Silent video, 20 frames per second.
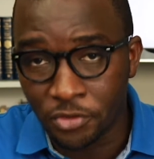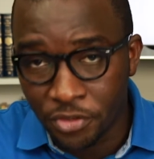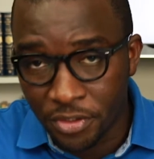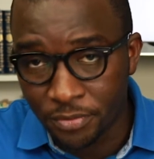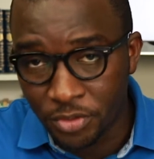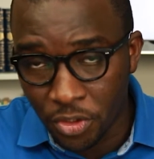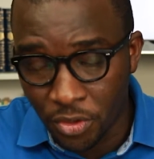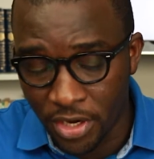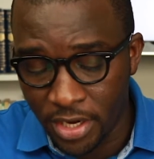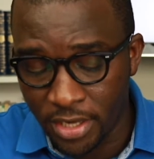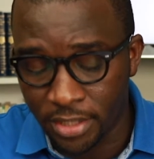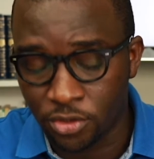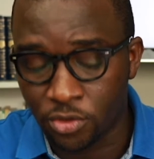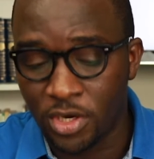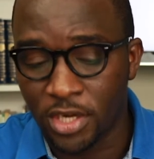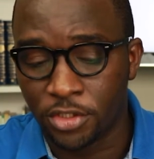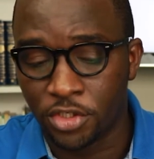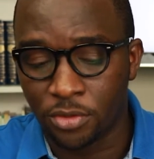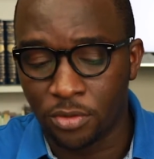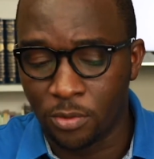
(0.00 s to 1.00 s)
scripture here so
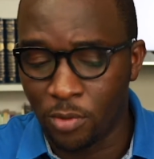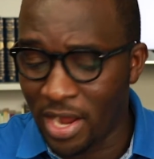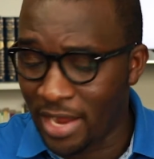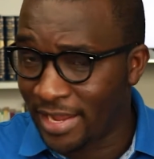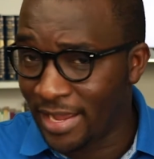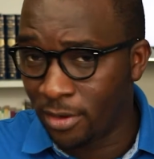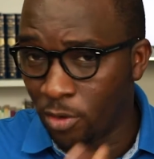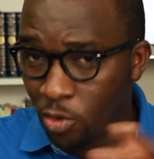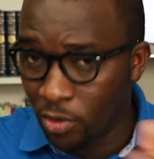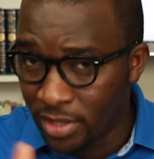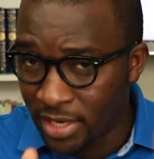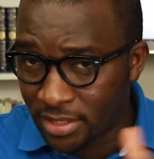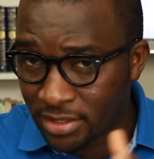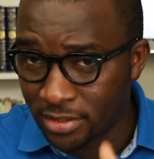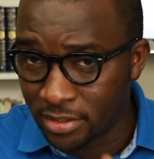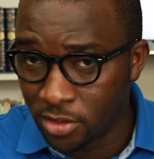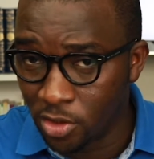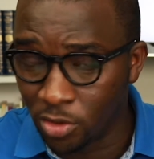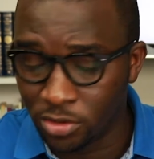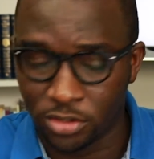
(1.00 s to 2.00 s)
that you, I can connect
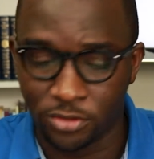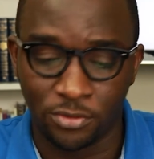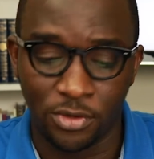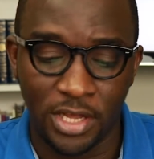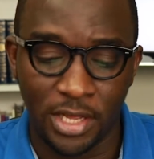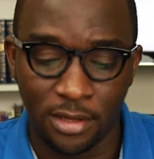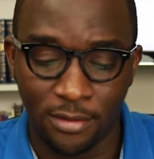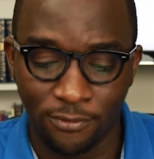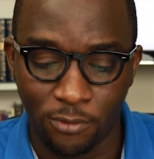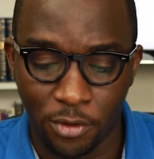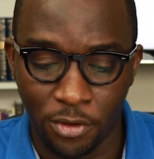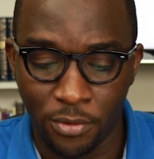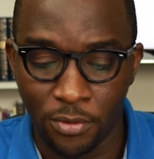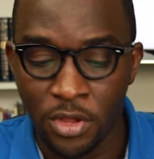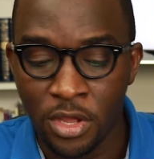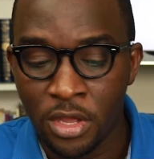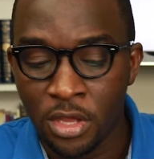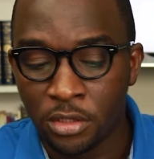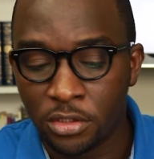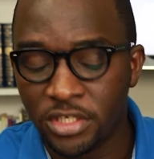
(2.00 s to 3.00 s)
the dots together for you.
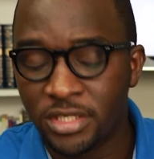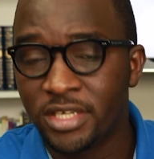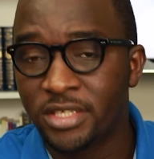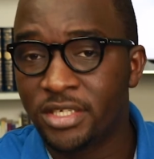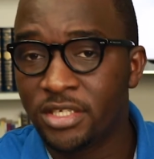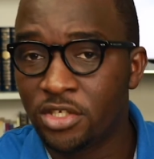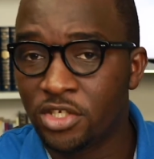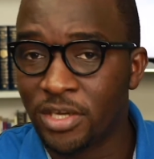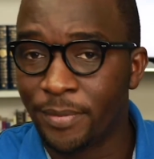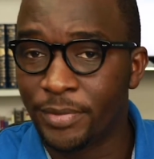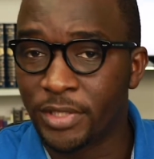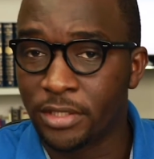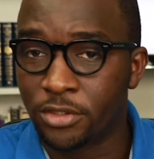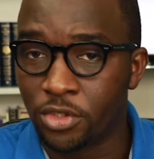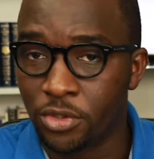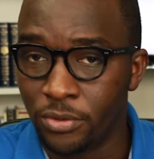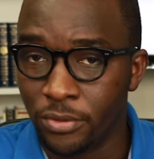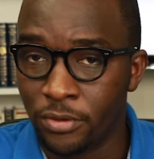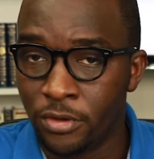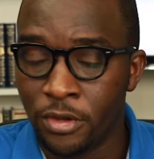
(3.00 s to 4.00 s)
Genesis chapter
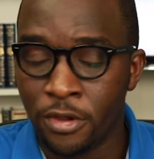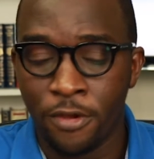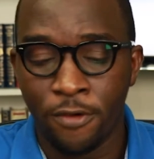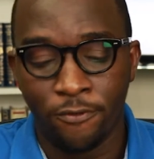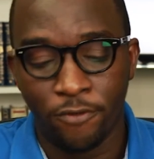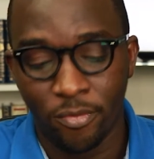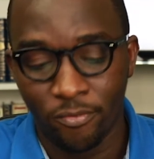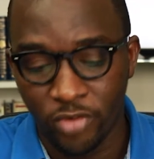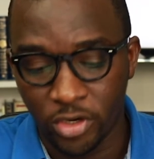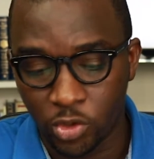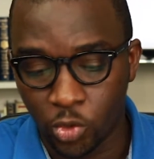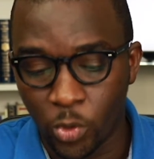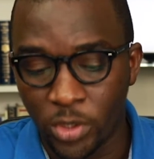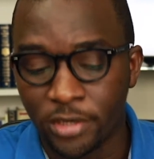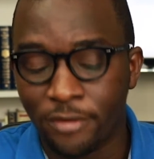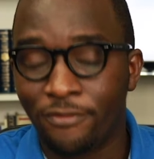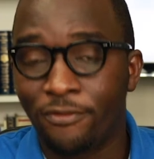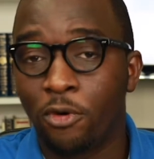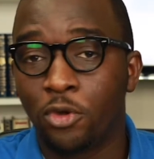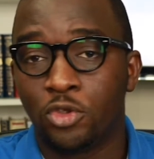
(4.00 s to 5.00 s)
2, from verse
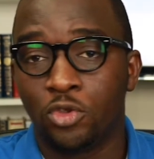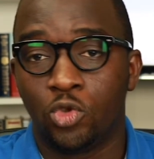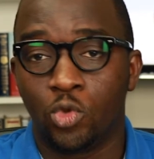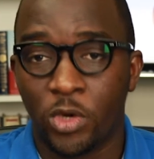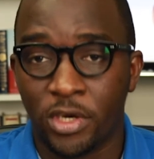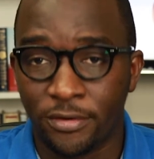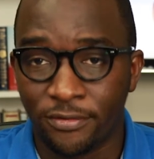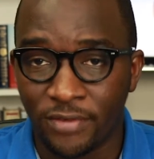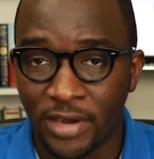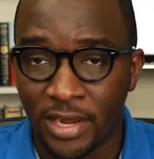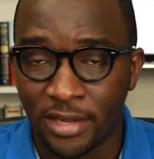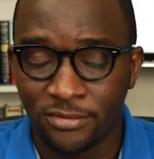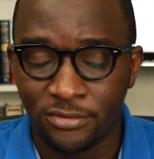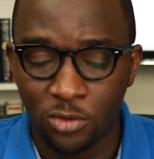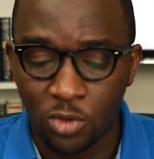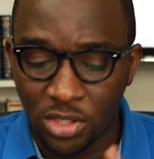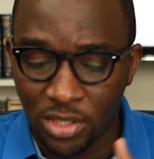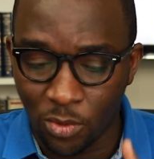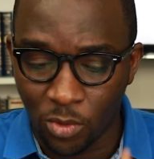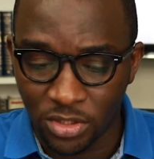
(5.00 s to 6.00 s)
24 to 25.
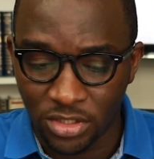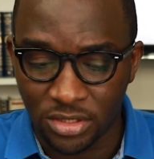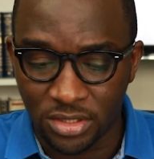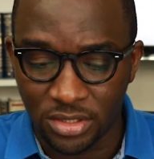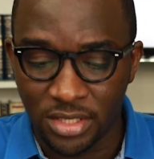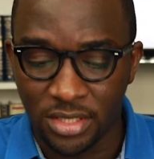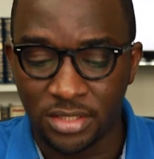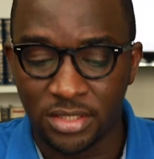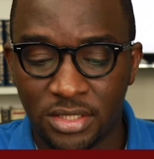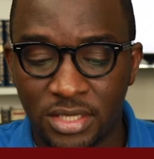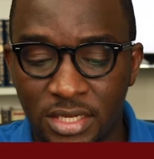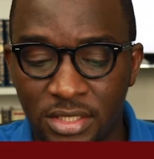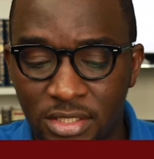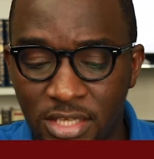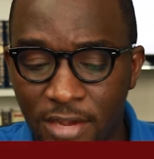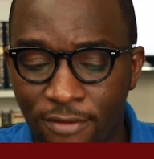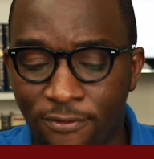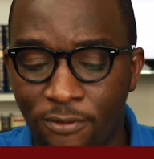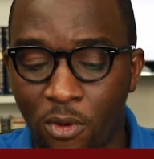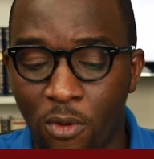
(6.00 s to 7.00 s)
Look at what it says. It says,
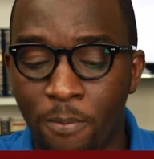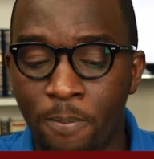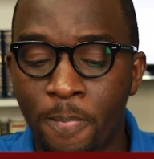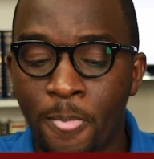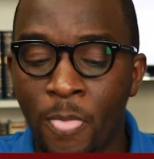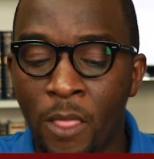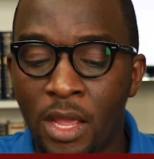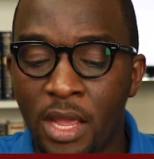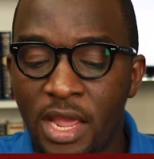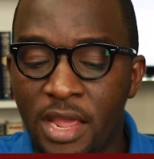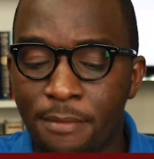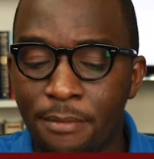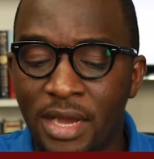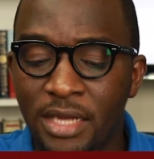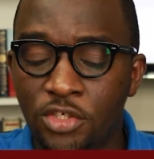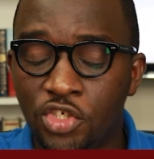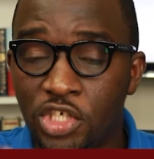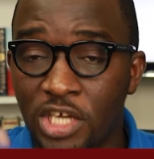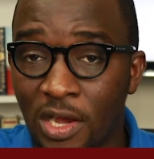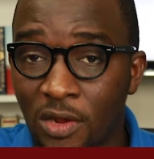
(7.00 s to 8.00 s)
therefore, a
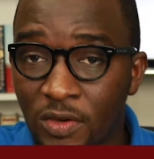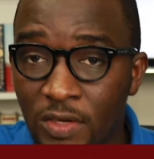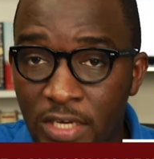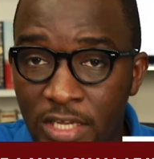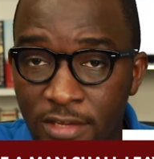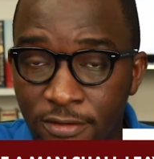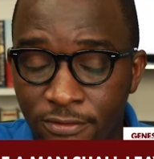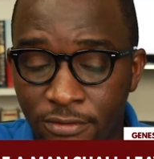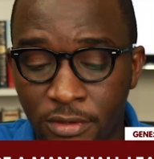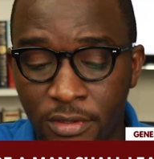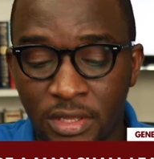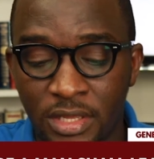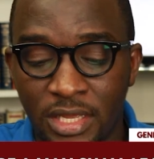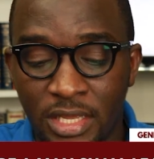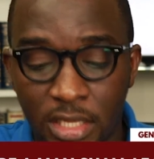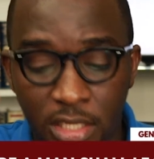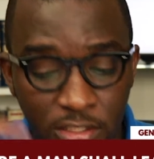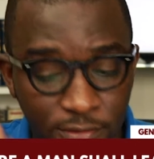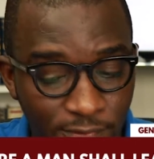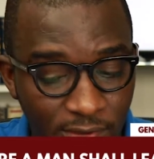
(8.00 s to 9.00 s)
man shall leave
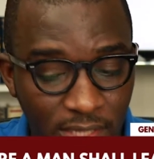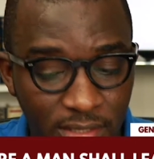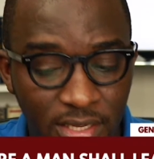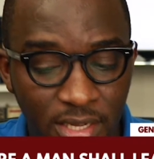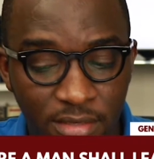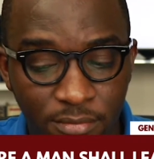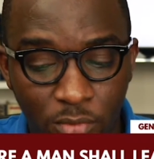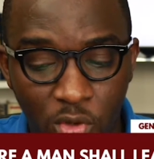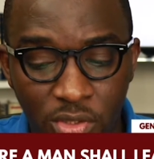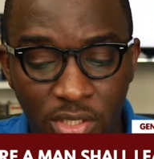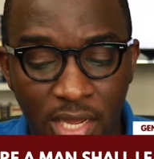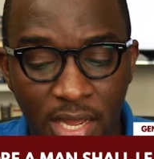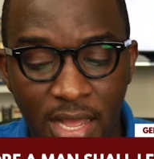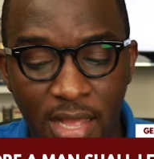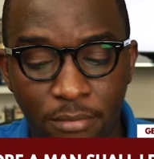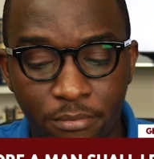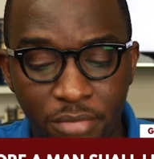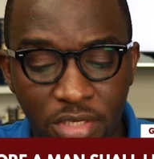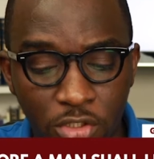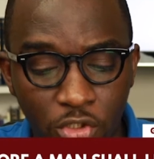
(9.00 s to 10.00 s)
his father and mother
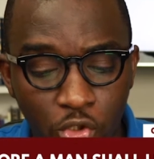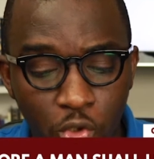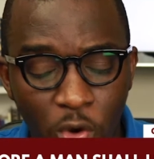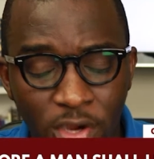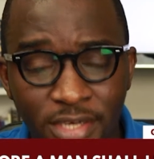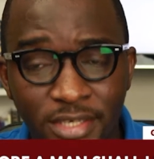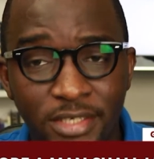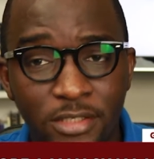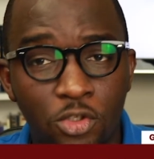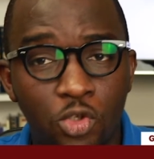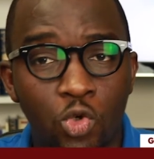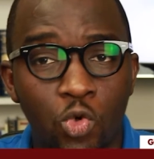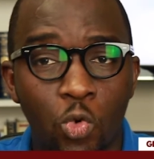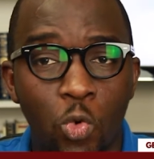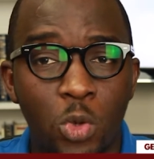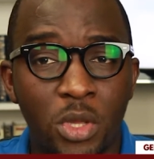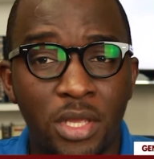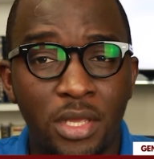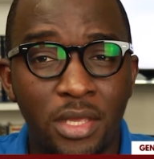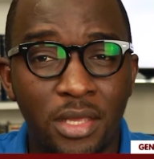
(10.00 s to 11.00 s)
and be joined
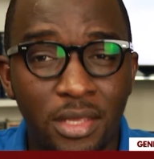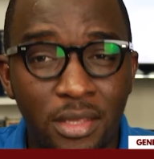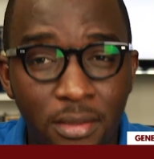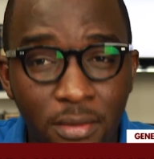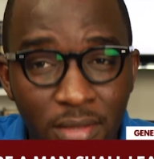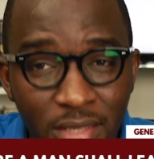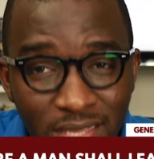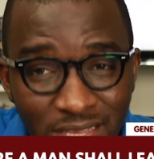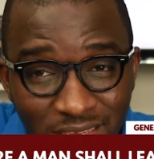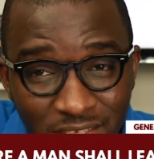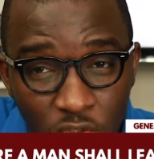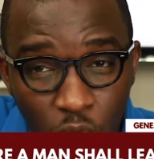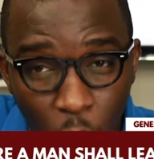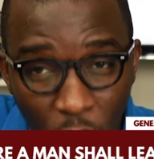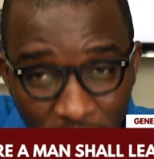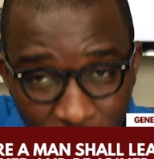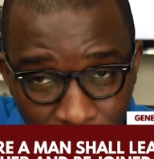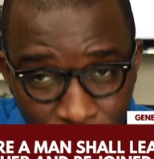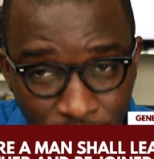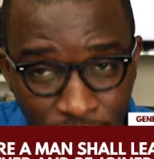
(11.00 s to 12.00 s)
to his
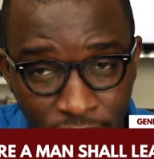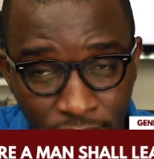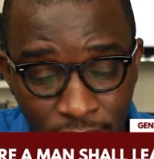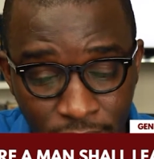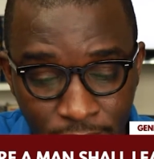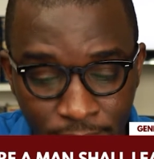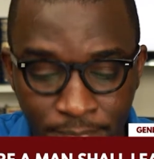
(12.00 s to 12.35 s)
wife,